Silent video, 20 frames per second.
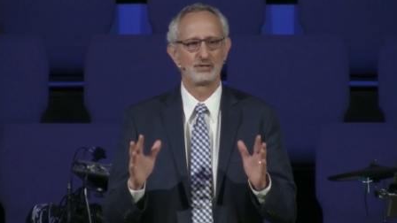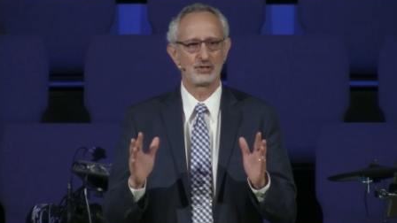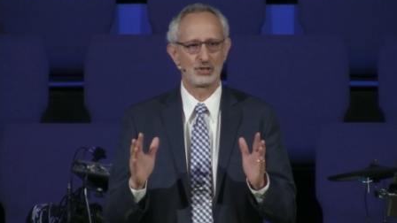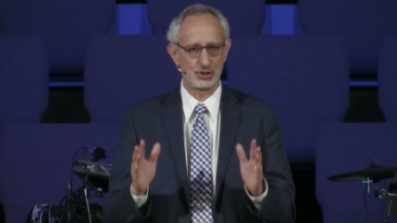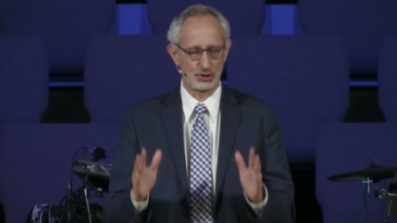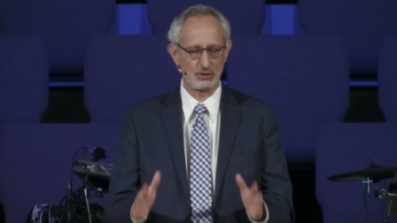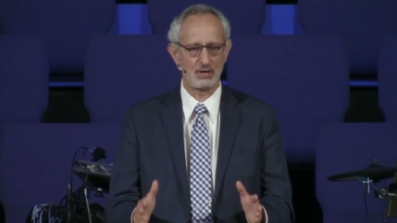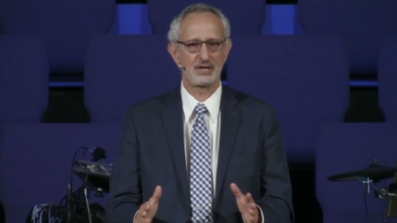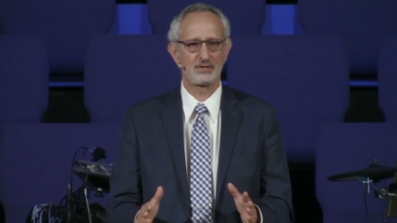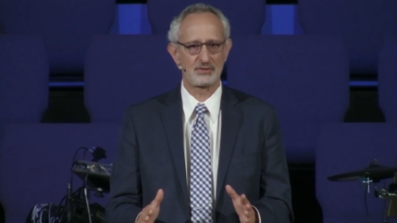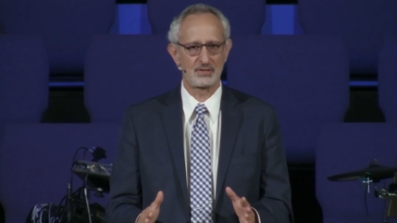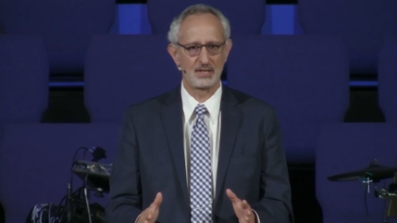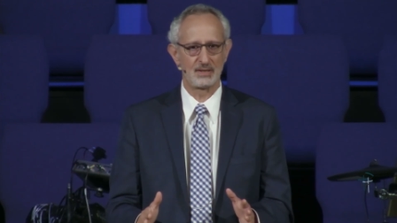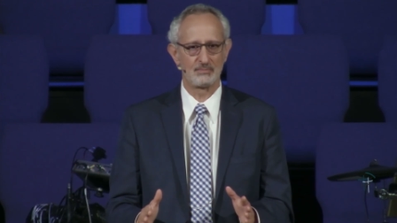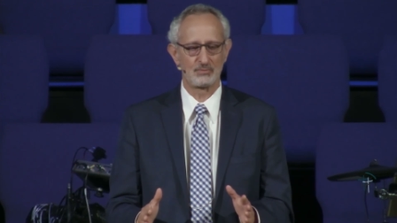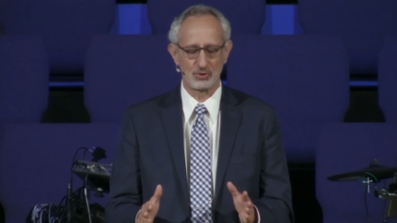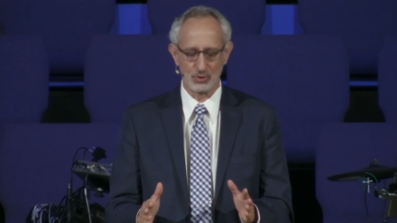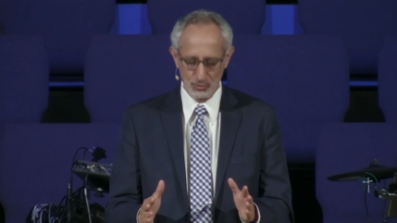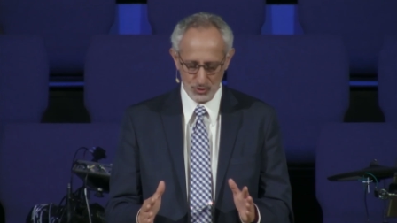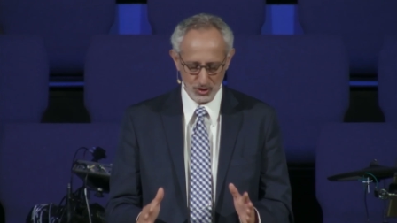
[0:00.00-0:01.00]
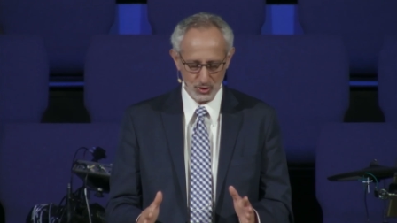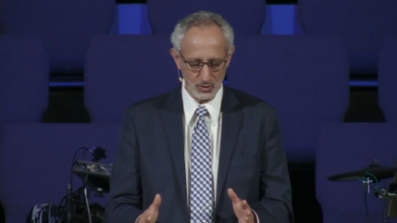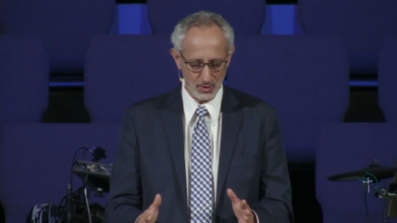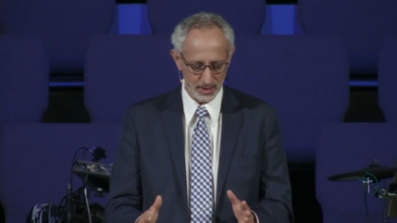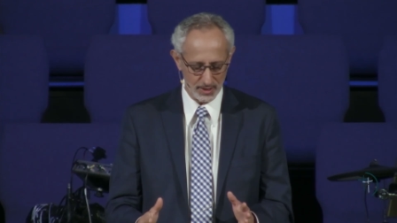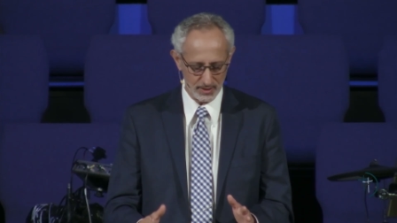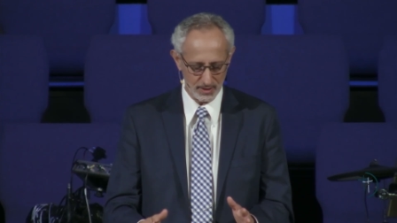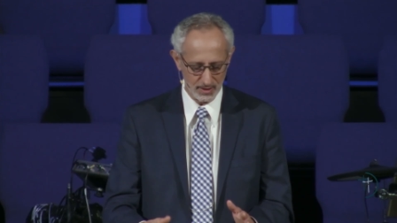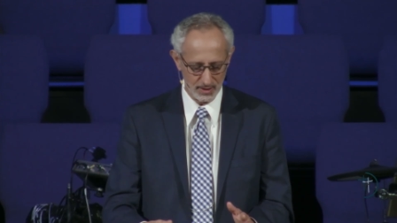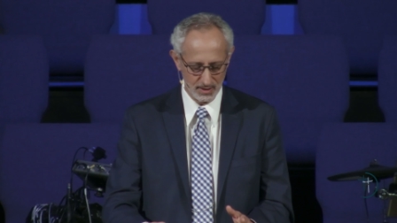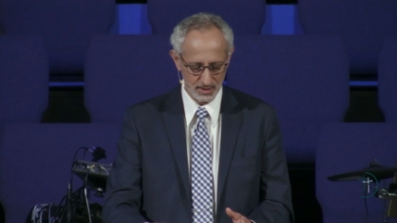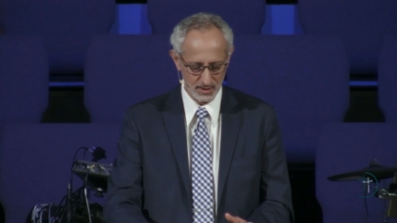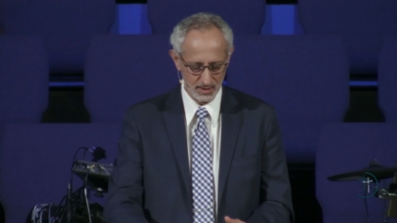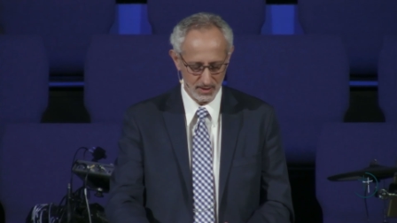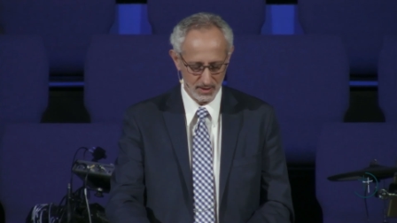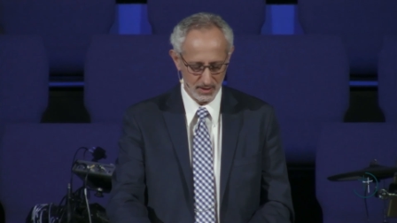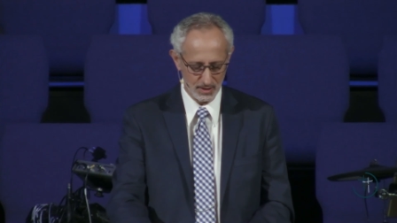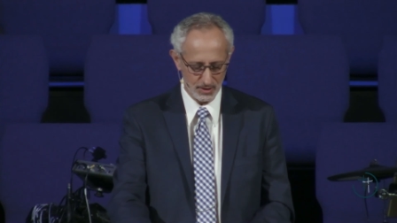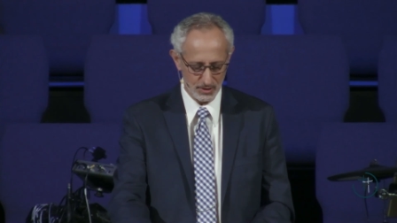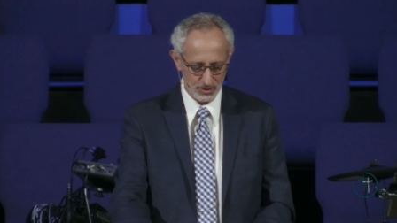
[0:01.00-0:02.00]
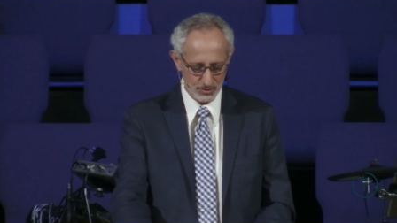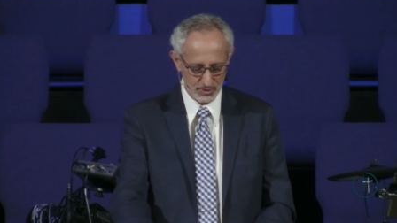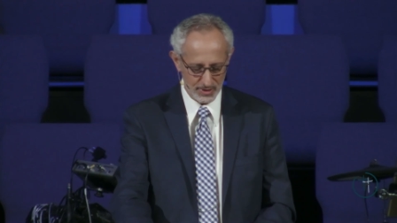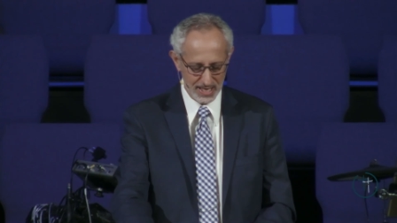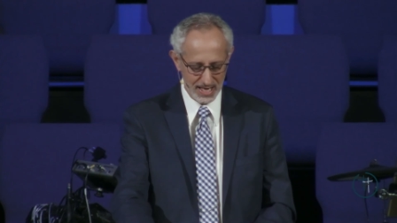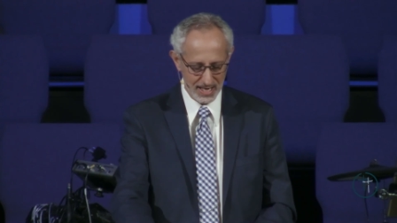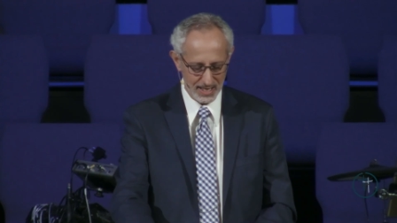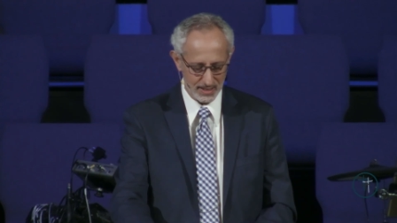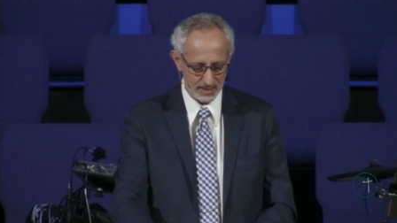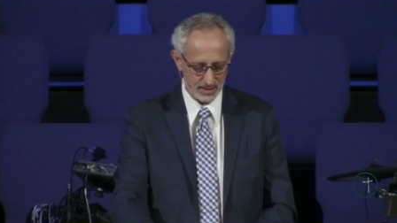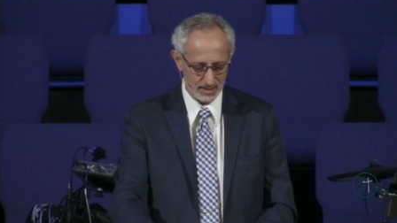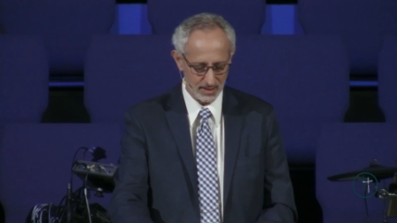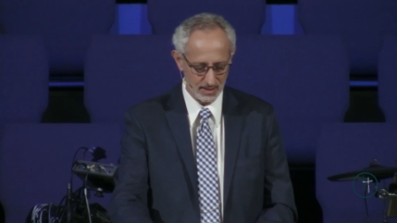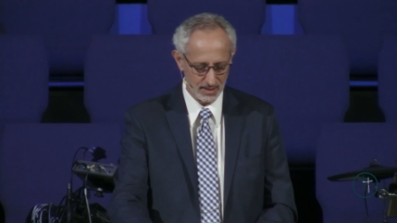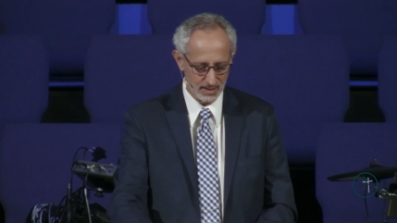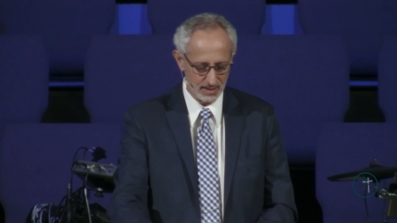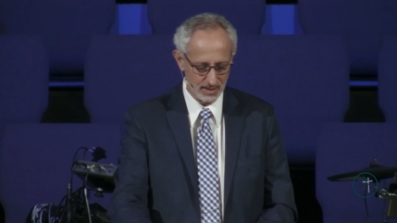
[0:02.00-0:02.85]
to trust Him. So do it. You can.